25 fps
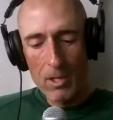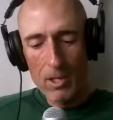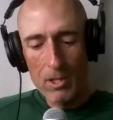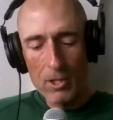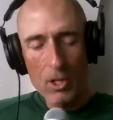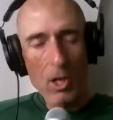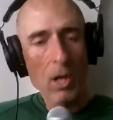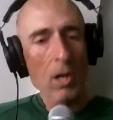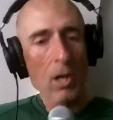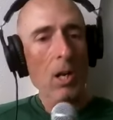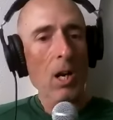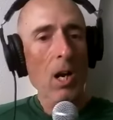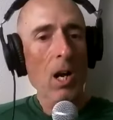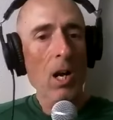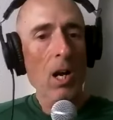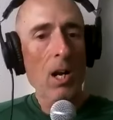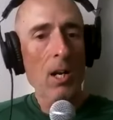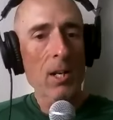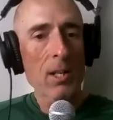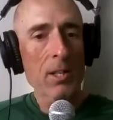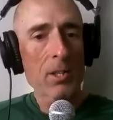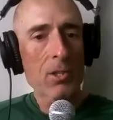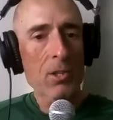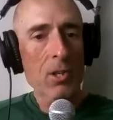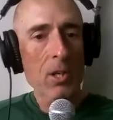young
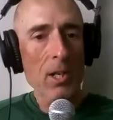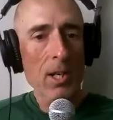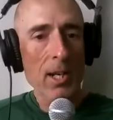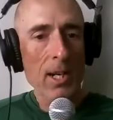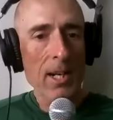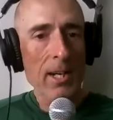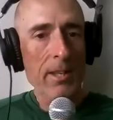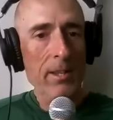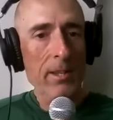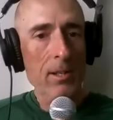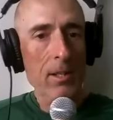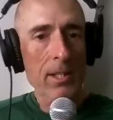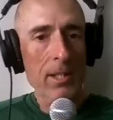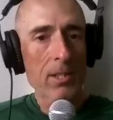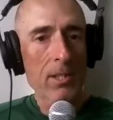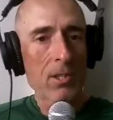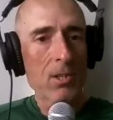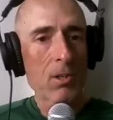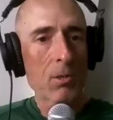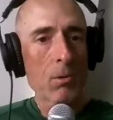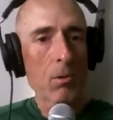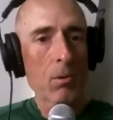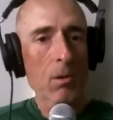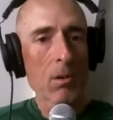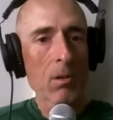college athletes
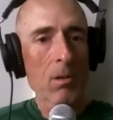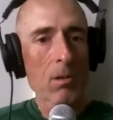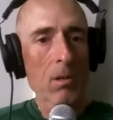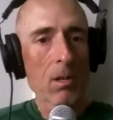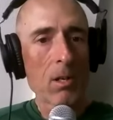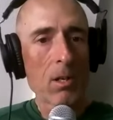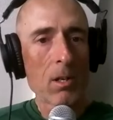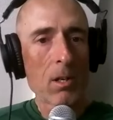who are